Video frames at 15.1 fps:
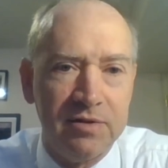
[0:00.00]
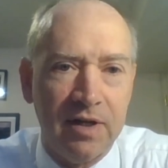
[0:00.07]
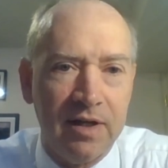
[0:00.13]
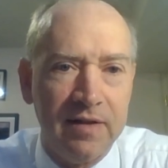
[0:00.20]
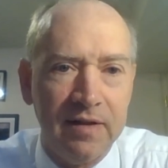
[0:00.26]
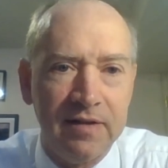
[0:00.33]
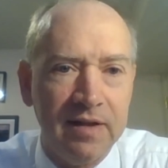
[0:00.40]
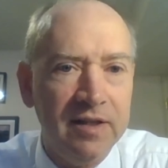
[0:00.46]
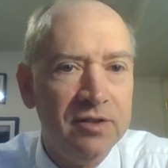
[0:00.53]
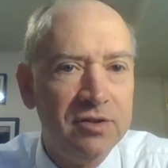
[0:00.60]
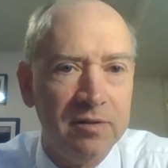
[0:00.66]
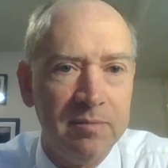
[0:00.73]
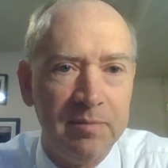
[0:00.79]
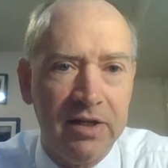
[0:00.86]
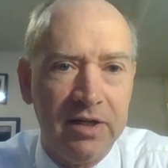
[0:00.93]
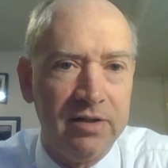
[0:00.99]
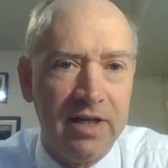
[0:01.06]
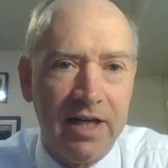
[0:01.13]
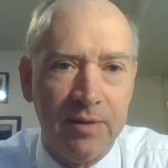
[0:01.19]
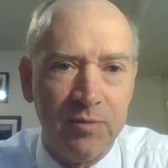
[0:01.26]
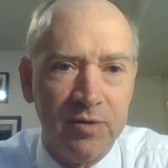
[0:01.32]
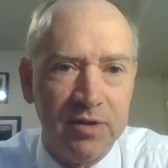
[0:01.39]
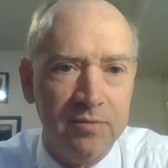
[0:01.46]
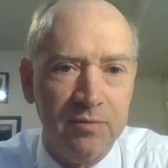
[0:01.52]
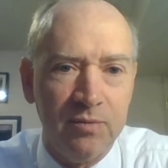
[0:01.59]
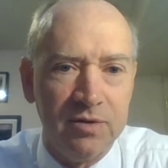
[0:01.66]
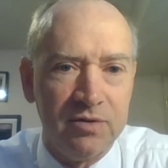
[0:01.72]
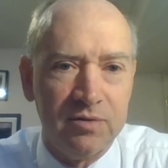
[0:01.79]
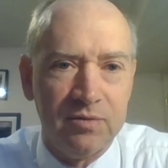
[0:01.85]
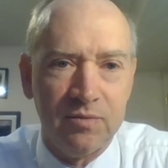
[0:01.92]
I think the Eastern paradigm
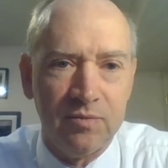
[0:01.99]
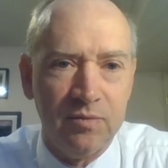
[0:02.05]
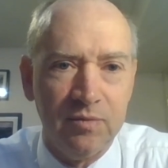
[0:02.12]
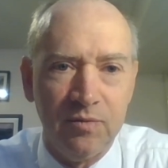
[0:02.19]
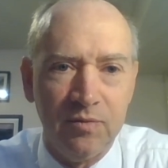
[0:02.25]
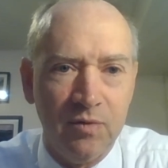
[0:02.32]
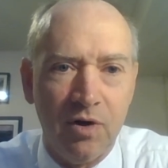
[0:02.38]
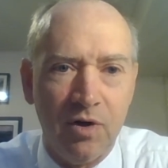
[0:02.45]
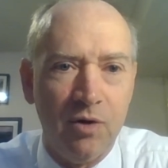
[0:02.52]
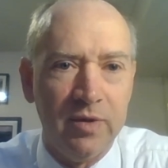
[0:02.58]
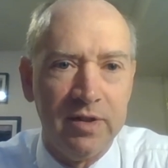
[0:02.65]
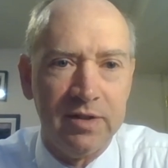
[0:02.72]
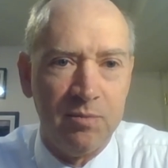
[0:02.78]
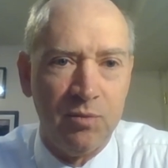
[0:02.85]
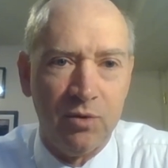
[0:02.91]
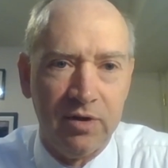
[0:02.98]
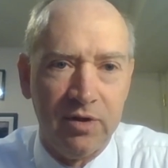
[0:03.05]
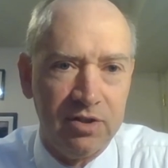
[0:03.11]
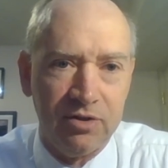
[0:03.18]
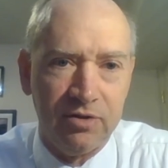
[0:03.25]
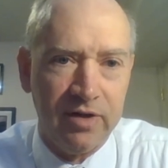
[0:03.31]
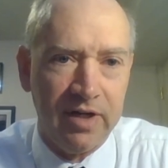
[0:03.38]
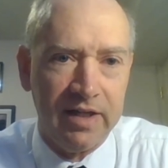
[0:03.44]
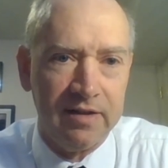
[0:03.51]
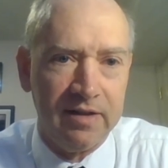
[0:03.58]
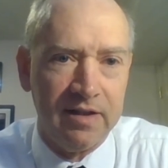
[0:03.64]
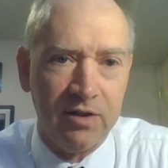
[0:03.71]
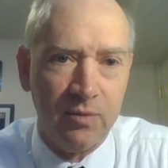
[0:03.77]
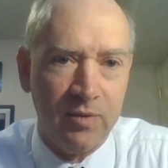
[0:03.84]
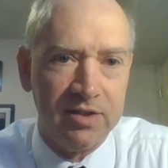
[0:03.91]
was always more integrated
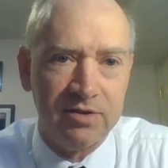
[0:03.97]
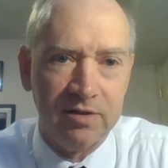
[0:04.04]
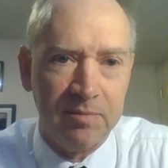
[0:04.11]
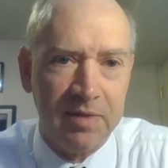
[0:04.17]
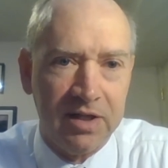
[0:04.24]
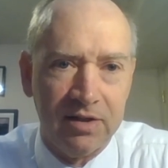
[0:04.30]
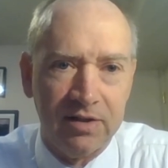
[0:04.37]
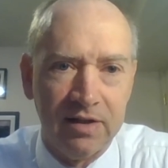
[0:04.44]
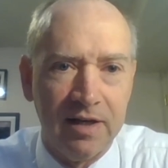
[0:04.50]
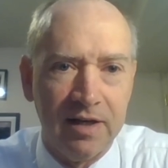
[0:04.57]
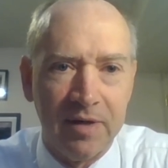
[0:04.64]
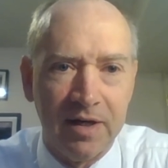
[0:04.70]
than the Western paradigm.